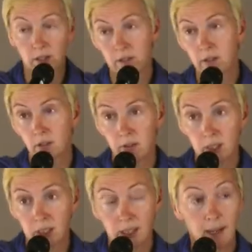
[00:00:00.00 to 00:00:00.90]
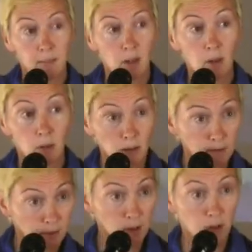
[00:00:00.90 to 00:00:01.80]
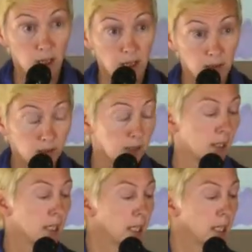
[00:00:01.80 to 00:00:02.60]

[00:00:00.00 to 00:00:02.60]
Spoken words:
is an Arcturian time code for you guys